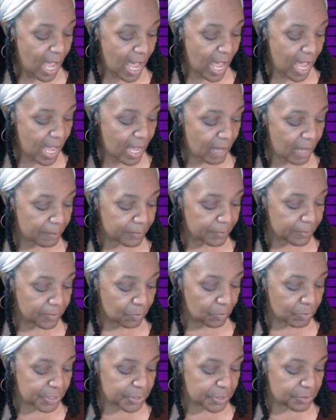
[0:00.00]
Um,
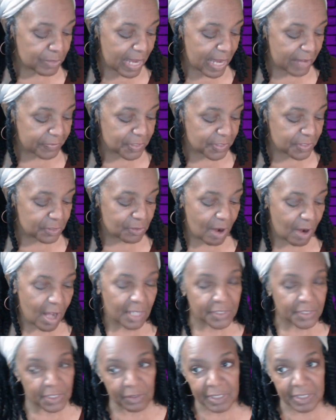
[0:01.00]
what you have to do
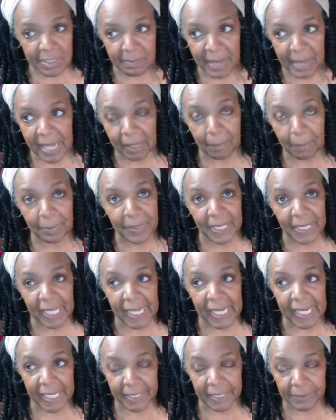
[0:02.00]
also is make a
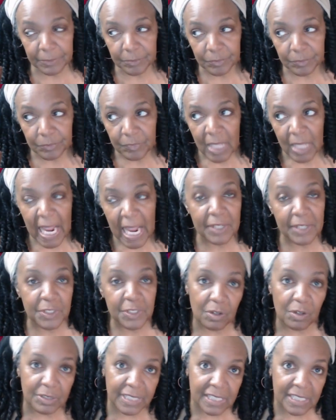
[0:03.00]
plan. How you
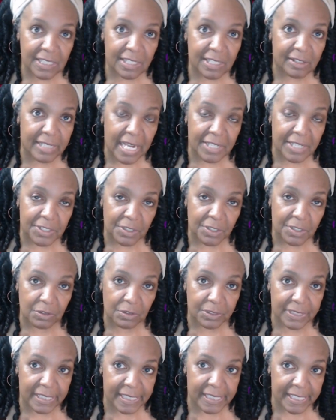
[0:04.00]
going to get there and how you going
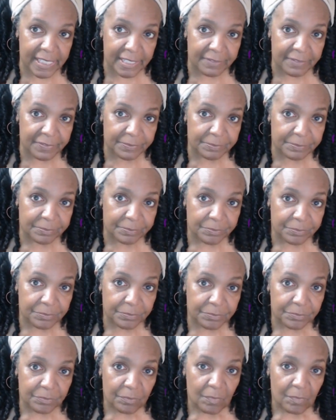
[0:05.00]
to leave.
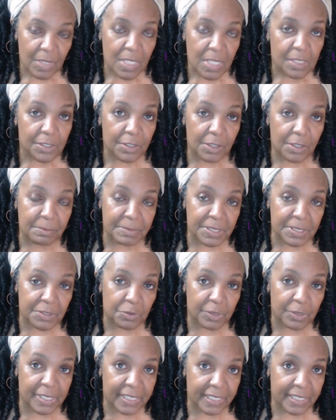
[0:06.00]
You're going to be
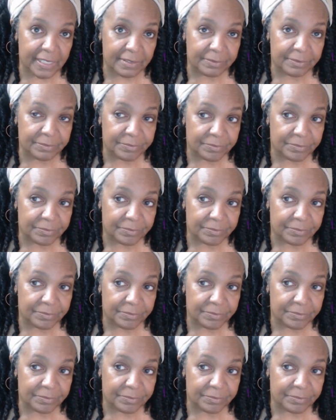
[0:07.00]
drinking.